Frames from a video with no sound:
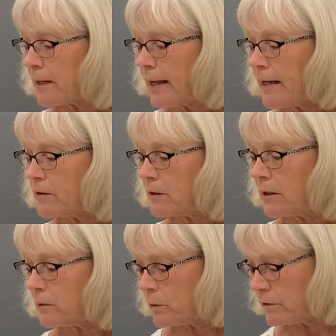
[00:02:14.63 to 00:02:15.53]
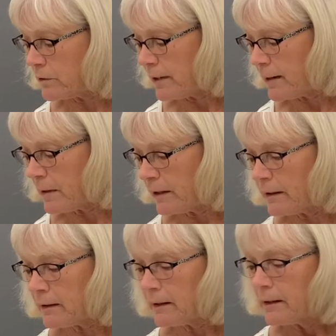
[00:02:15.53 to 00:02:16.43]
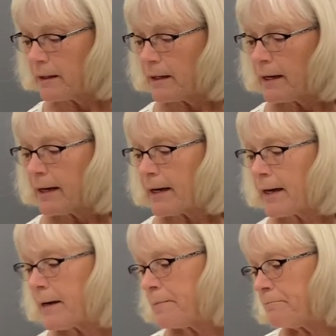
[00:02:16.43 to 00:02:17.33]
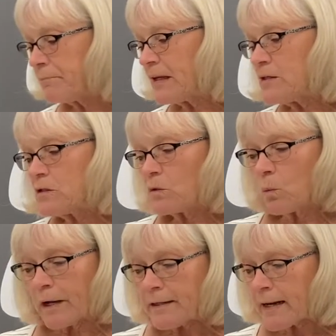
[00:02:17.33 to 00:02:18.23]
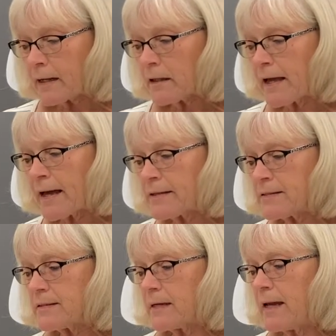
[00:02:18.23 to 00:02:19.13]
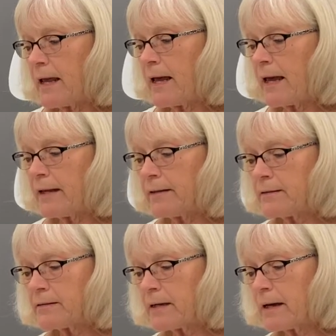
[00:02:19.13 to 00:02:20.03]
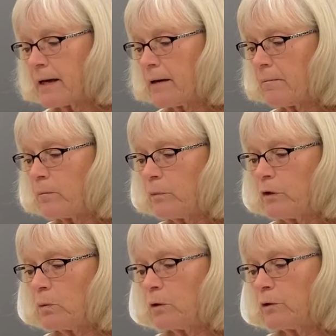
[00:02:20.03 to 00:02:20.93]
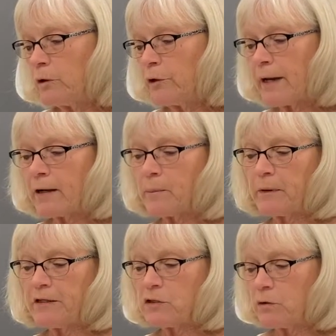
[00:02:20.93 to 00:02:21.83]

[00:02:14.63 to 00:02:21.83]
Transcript: a handle on it with her name on it. This is a 1-day class, and you will learn how to place